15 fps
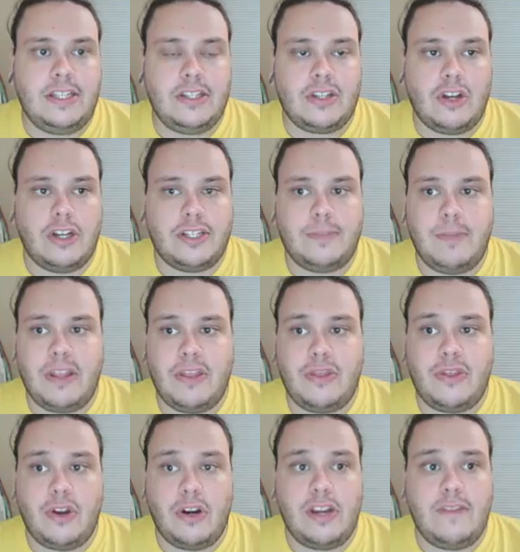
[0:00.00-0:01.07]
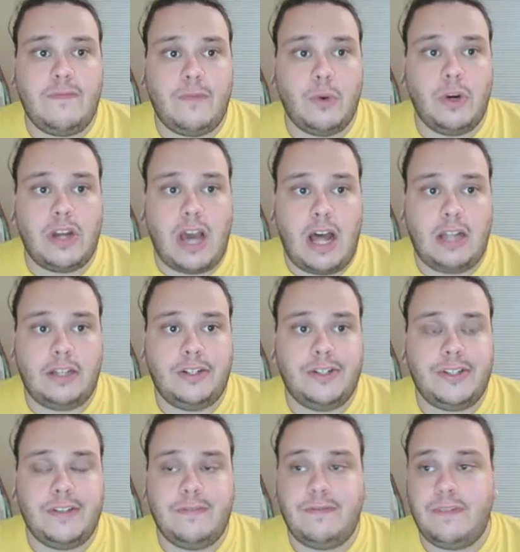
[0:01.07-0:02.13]
This has cost me
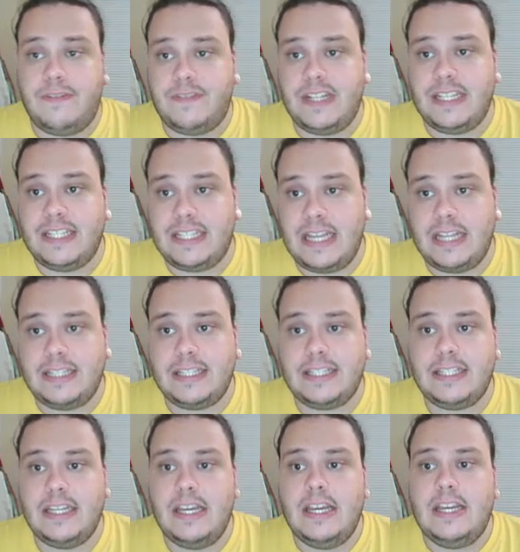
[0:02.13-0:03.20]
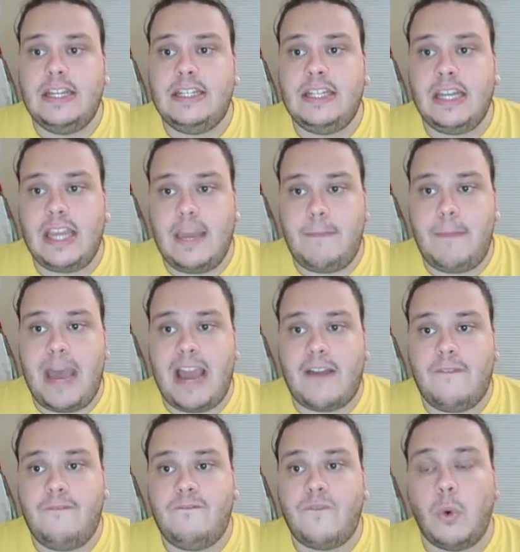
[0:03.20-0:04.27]
$34.50 to
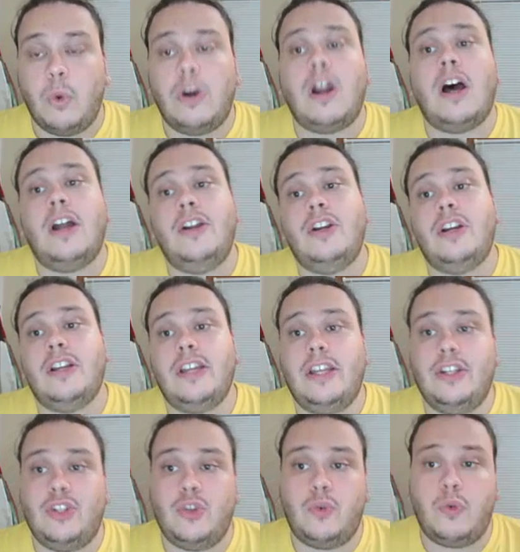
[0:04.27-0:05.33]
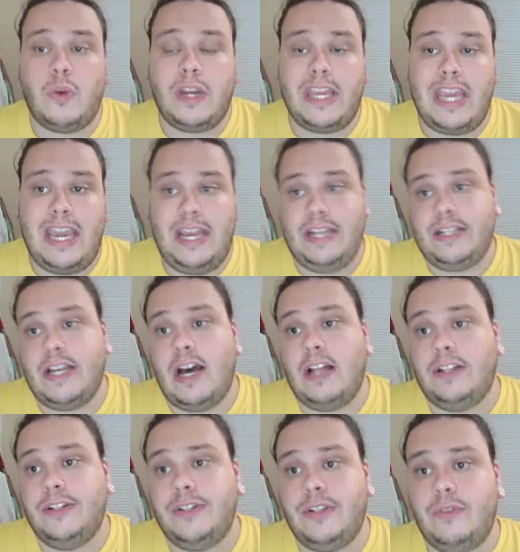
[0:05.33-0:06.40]
get back
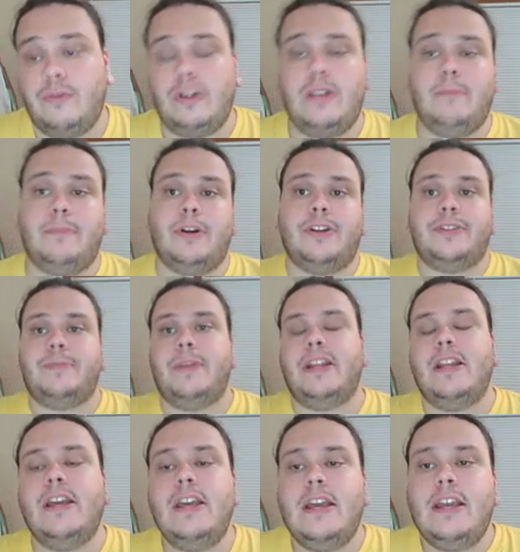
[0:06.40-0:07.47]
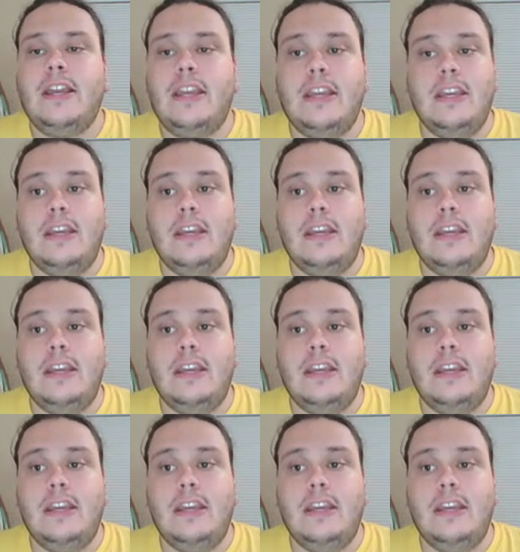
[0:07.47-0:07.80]
$428 in reimbursement.